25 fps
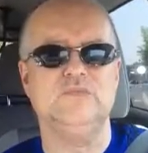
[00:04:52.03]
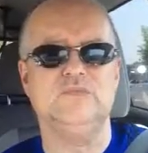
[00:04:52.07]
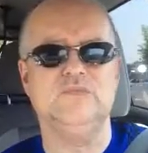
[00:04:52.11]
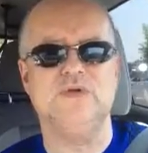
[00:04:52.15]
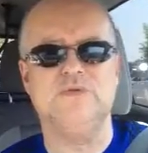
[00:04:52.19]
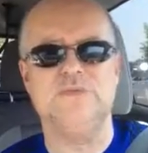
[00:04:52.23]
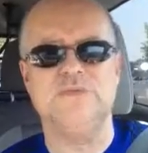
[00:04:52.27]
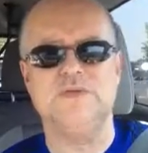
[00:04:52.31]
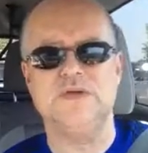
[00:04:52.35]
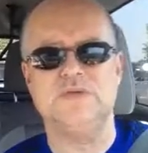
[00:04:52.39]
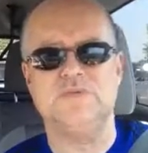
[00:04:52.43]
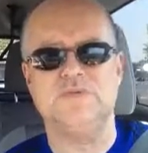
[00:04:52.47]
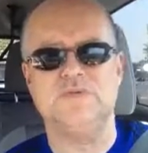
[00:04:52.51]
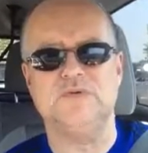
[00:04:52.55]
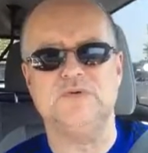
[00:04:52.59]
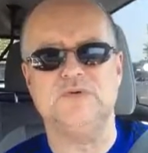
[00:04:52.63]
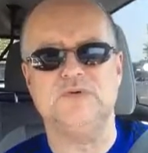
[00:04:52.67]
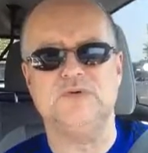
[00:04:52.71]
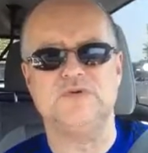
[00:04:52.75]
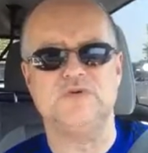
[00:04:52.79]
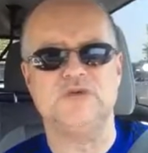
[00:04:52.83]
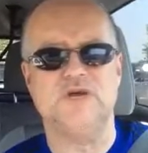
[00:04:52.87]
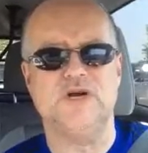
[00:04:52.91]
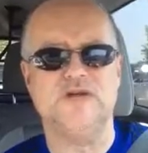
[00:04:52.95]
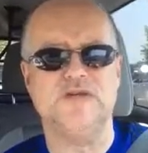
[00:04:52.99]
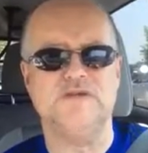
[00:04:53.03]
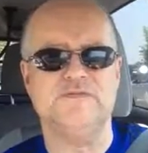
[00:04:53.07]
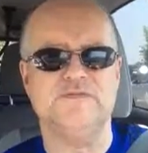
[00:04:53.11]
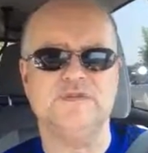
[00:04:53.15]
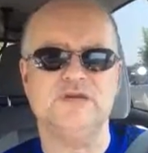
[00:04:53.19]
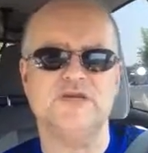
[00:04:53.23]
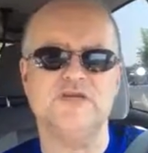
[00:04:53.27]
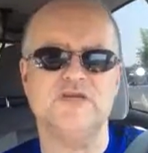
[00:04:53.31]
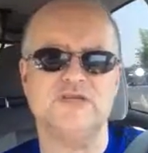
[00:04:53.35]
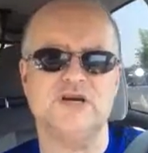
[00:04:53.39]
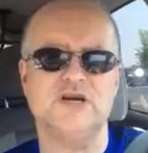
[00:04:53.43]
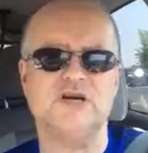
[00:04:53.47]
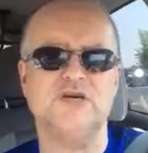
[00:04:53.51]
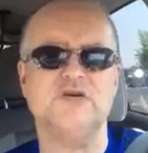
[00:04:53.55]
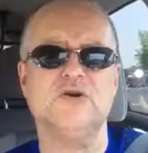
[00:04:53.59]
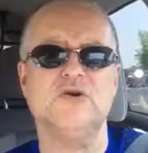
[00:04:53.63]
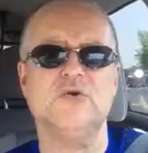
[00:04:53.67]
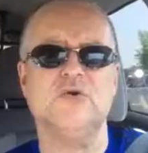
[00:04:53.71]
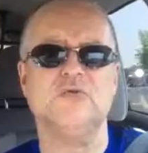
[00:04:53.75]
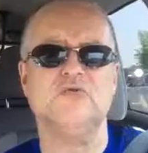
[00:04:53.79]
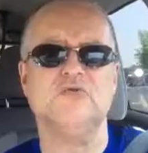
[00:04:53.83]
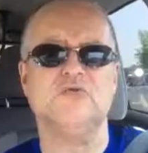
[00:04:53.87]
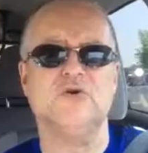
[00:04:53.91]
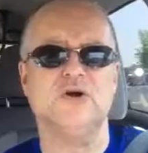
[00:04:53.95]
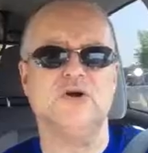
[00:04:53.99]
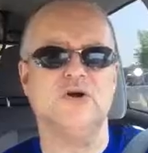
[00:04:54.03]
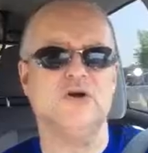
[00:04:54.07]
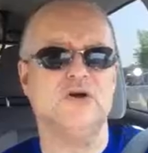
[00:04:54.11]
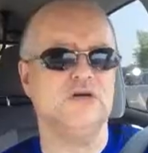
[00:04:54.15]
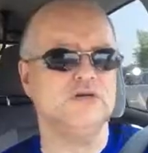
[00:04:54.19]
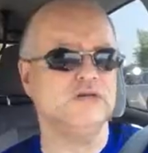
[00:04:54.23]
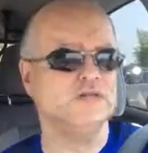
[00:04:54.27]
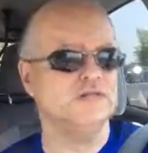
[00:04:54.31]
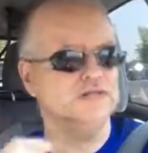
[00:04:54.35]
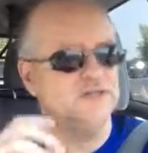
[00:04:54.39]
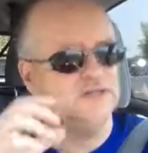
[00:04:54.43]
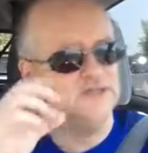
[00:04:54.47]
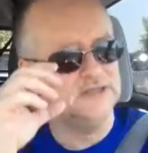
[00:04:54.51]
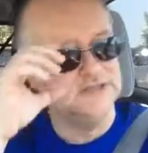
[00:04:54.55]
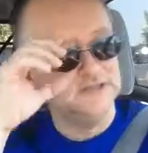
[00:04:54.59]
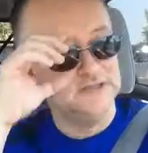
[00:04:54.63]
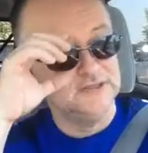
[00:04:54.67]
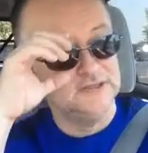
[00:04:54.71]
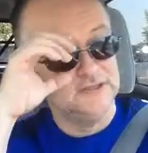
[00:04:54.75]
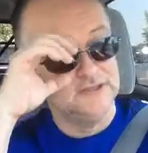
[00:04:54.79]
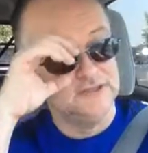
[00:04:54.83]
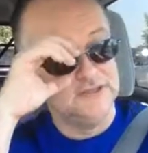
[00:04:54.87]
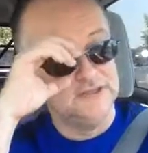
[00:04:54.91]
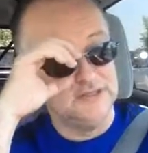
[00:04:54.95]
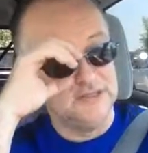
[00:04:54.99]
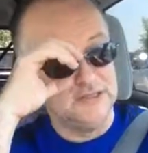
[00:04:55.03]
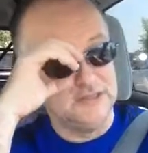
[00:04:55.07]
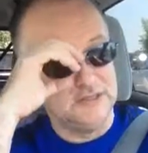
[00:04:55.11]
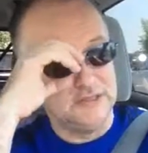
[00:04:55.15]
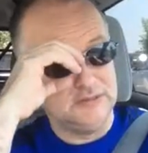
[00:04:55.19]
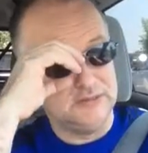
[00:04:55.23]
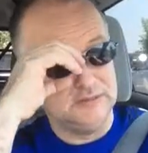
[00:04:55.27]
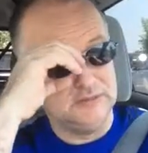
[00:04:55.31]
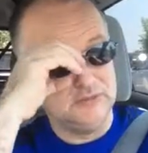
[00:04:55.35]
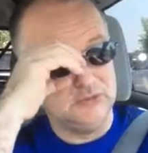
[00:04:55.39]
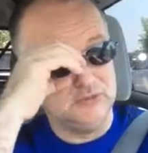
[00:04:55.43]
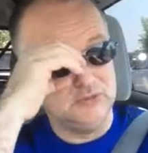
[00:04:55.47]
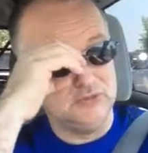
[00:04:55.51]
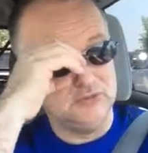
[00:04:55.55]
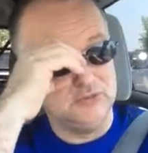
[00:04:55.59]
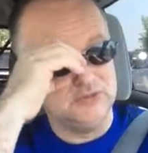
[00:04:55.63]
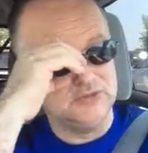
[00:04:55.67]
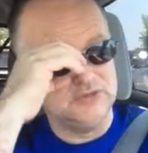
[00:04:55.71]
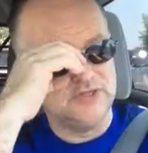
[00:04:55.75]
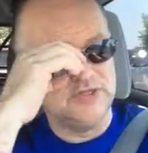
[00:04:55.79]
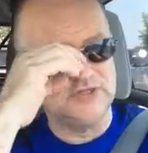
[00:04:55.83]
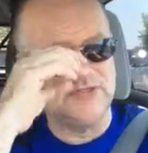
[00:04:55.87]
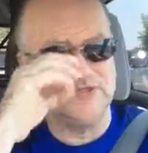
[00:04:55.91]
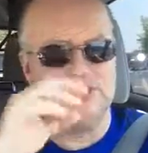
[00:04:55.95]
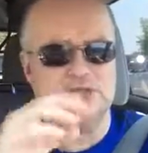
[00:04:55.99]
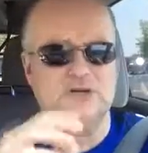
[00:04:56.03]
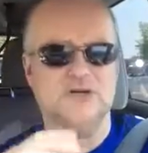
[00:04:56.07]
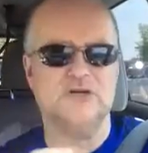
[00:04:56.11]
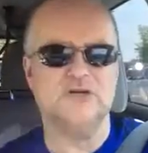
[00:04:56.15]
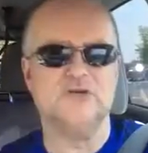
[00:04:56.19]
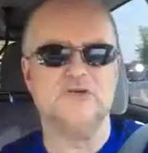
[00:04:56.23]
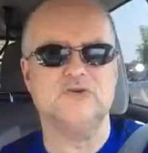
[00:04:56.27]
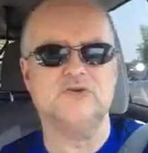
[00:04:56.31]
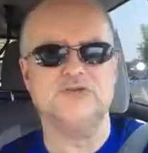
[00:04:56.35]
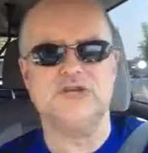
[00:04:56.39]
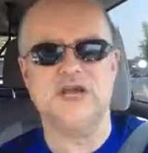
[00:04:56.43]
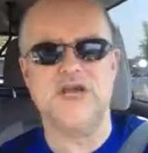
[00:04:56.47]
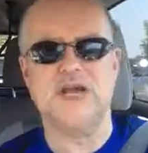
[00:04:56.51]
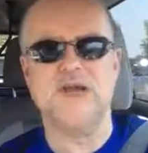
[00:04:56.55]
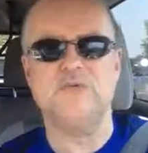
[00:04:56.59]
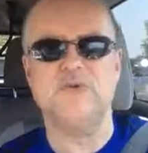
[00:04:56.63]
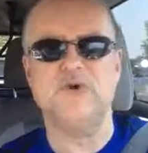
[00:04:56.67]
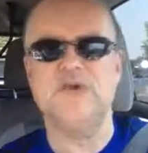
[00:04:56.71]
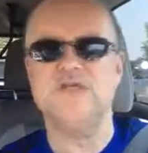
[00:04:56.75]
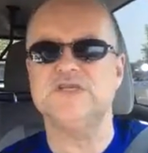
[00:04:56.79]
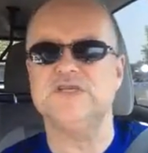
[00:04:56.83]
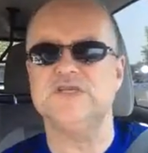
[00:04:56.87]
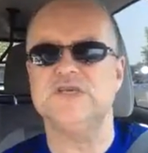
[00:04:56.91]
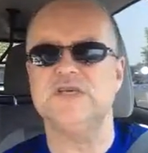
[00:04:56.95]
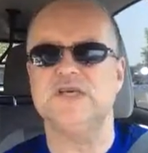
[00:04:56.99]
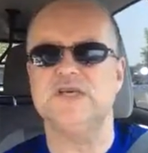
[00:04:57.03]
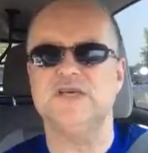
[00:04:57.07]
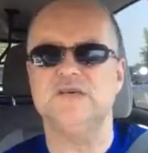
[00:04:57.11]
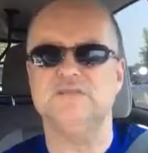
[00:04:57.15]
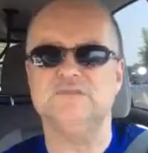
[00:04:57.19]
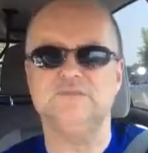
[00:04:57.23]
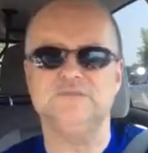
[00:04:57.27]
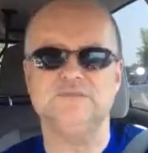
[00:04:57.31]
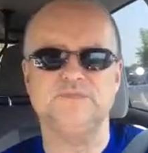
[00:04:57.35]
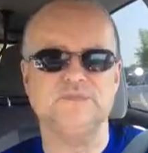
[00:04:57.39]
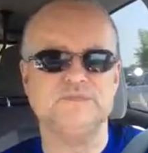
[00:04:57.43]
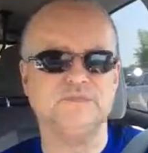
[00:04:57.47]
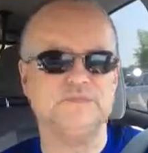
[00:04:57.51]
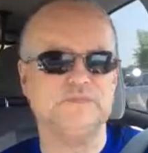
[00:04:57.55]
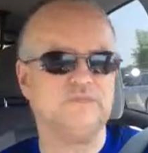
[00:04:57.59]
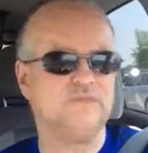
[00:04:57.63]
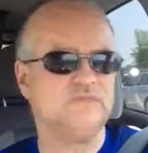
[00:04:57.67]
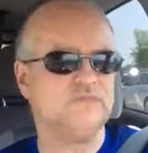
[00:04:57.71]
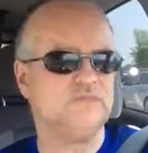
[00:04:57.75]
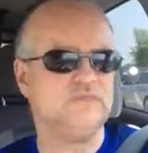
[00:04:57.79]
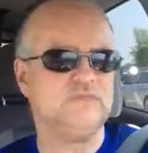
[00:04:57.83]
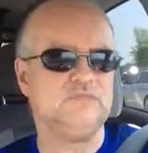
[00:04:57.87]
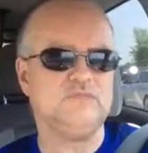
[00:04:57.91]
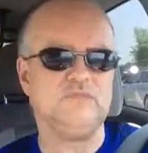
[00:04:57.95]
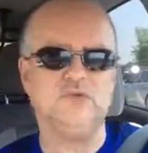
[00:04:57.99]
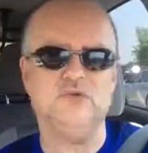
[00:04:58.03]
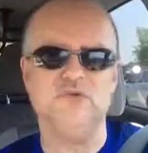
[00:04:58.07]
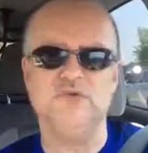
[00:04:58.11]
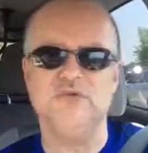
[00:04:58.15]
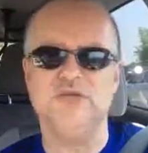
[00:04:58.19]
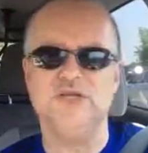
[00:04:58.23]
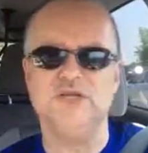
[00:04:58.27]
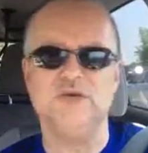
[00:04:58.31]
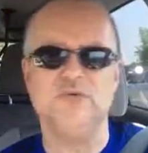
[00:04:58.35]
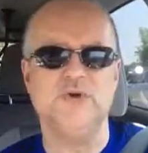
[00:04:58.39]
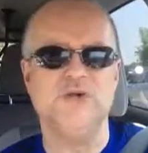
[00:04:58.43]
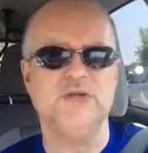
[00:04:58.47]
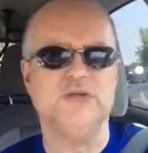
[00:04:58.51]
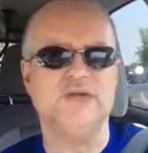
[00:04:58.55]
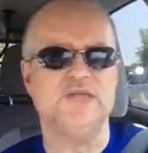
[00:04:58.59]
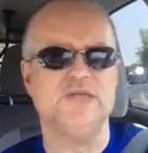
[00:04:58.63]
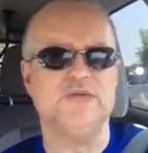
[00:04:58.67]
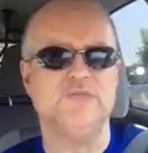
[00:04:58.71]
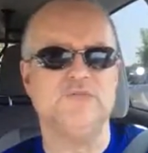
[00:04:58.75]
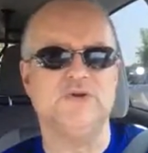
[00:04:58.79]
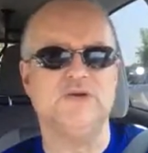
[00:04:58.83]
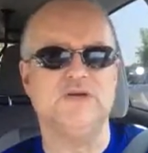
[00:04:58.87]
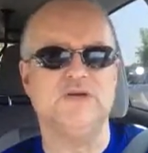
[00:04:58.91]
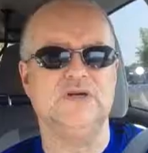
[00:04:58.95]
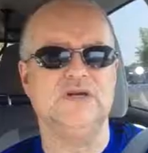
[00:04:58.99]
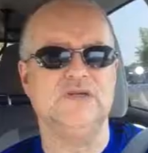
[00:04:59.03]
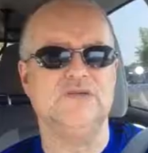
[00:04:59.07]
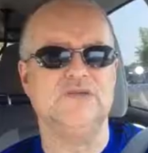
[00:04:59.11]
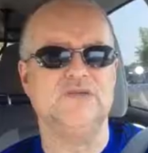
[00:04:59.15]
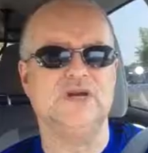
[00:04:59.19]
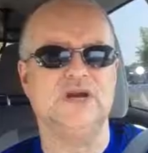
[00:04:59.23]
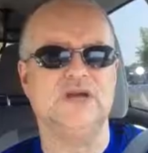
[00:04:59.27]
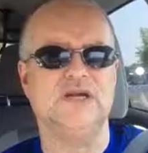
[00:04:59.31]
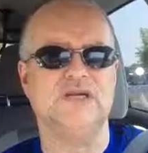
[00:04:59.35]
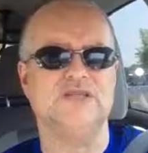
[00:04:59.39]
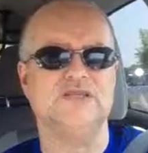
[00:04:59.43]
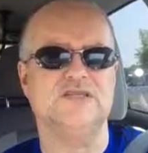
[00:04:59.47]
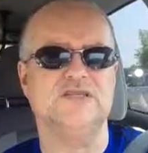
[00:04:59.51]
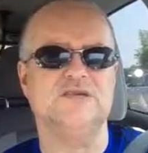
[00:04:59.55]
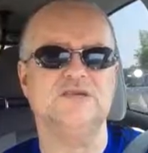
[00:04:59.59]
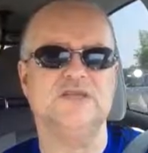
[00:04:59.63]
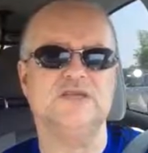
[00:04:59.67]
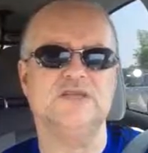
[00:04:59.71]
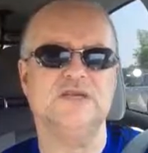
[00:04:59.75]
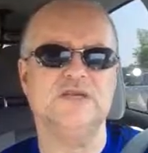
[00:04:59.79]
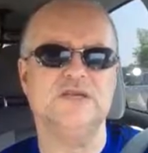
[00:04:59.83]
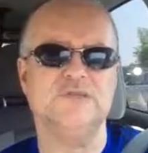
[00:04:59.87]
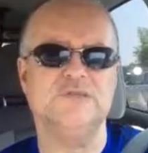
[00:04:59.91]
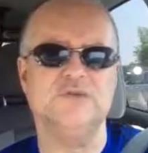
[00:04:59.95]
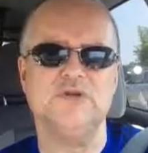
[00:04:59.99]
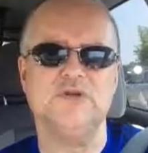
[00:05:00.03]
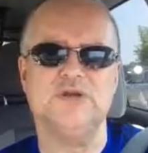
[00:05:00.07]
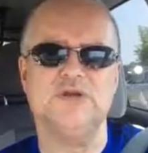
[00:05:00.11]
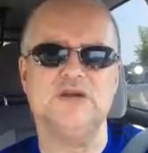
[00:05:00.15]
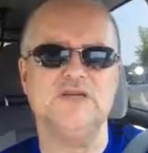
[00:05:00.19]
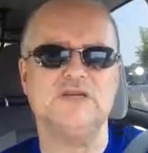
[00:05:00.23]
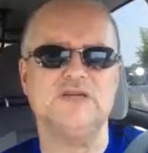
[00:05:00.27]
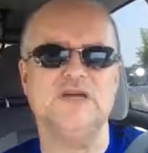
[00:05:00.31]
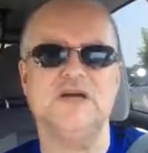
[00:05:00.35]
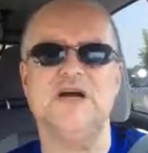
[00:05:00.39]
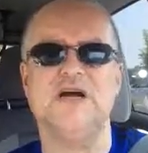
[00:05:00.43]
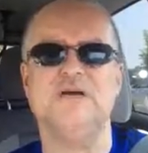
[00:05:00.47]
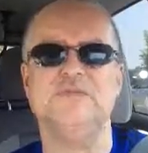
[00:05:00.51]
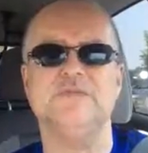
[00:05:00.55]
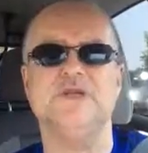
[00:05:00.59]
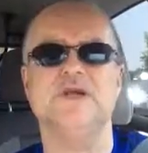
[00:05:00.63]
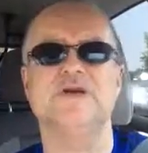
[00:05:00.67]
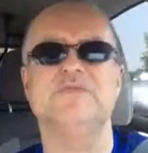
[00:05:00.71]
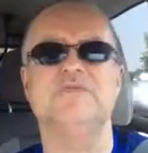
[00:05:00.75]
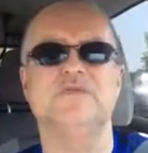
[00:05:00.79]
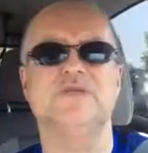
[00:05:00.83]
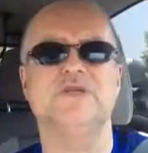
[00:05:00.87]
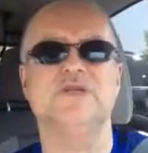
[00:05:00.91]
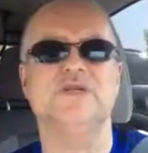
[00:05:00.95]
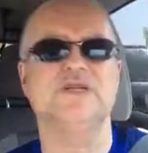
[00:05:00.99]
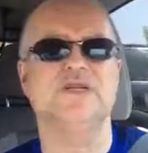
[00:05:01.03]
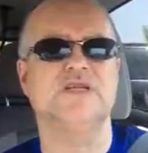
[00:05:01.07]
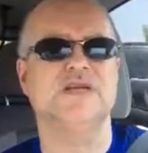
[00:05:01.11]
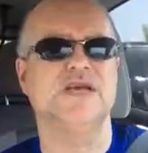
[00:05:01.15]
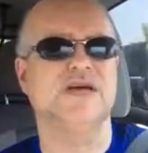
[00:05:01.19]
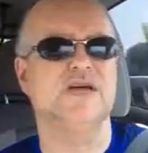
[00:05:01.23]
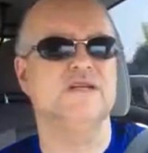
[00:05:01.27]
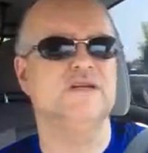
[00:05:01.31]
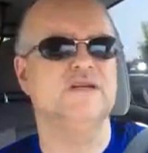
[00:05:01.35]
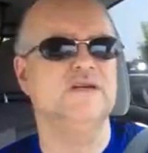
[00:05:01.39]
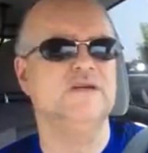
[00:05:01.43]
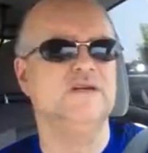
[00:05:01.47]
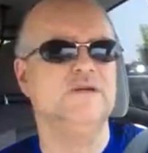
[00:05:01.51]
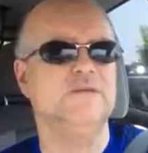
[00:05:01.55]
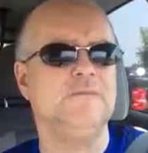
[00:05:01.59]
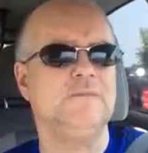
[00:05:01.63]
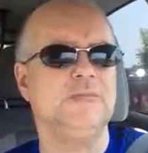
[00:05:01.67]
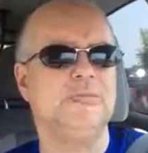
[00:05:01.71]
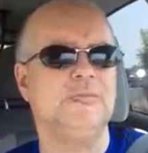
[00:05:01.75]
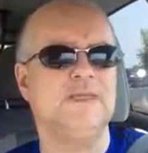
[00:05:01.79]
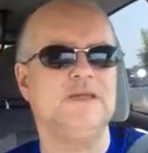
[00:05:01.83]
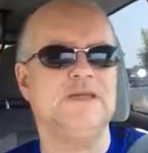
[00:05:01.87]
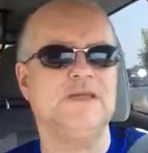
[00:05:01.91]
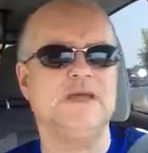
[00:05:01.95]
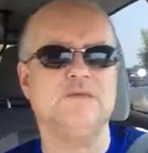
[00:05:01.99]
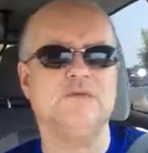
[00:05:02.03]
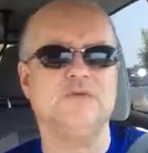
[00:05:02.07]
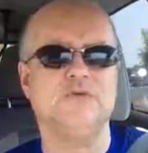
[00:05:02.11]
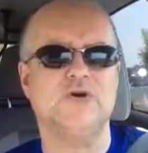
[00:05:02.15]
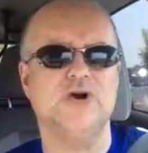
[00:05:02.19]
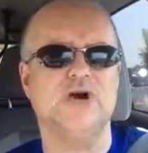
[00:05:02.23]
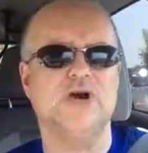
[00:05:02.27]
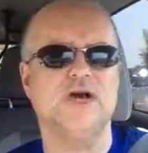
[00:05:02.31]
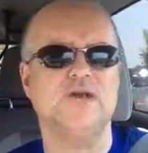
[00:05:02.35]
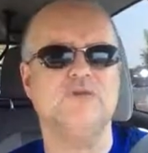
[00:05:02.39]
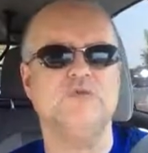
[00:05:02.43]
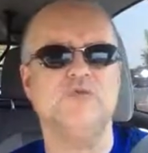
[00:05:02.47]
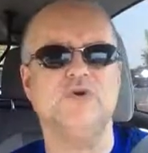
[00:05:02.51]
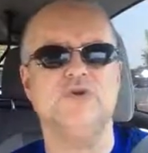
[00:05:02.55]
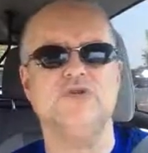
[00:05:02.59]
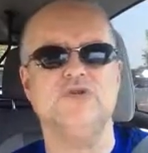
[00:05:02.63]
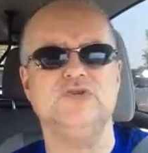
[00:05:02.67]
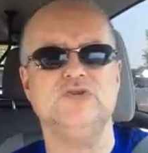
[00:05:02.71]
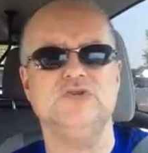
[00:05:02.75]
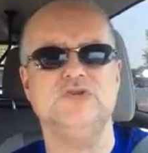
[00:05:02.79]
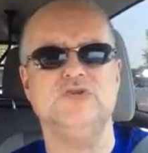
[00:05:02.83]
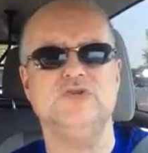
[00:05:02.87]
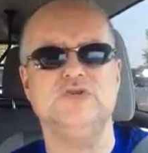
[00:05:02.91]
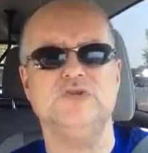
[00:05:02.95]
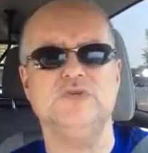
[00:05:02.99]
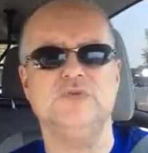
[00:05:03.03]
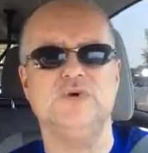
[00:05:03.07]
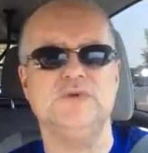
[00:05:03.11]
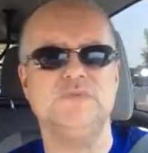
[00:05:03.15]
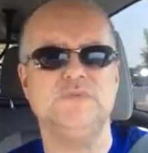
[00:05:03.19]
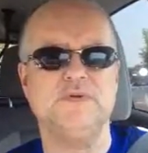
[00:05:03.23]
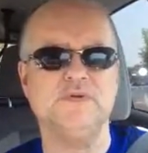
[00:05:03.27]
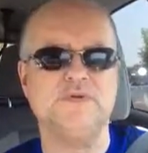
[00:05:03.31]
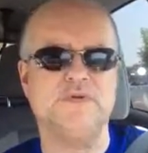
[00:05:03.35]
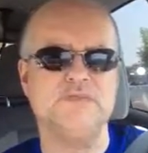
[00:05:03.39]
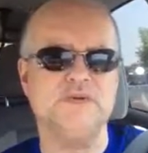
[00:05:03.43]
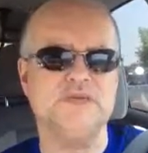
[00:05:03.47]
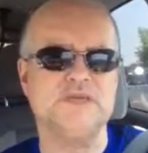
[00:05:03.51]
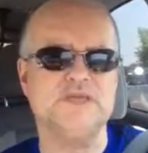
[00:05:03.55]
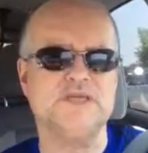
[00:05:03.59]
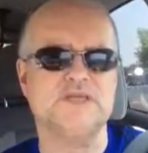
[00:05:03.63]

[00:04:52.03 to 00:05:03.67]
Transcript: with people, to try, if things are going wrong, or things are starting to go sideways again, You really want to get them on track, because here's the thing: you put a lot of time and effort into that. You take pride in what you do. You want people to be